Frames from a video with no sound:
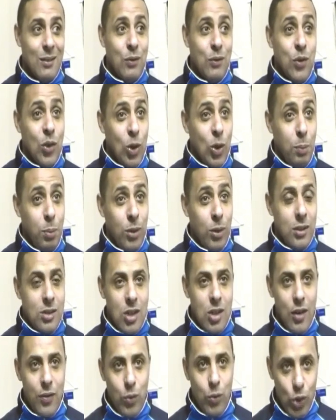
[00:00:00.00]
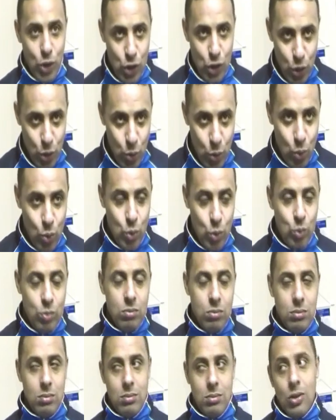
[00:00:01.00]
4 points off what
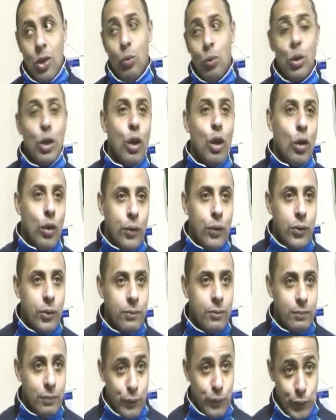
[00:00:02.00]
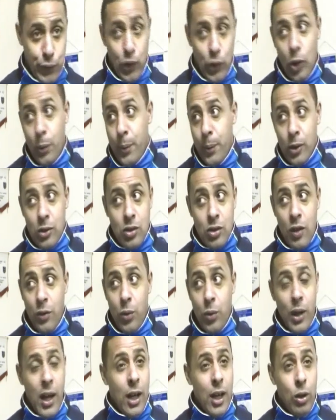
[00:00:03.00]
you would love. 4 points
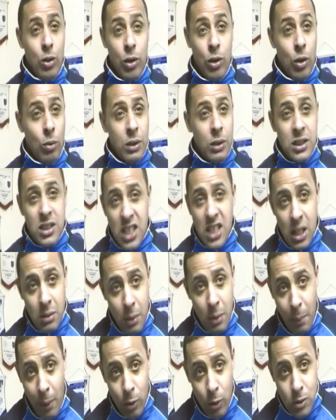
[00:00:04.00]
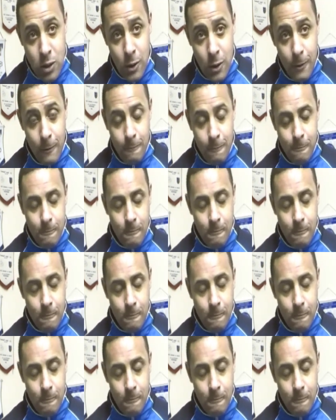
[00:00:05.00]
off what I can only dream about.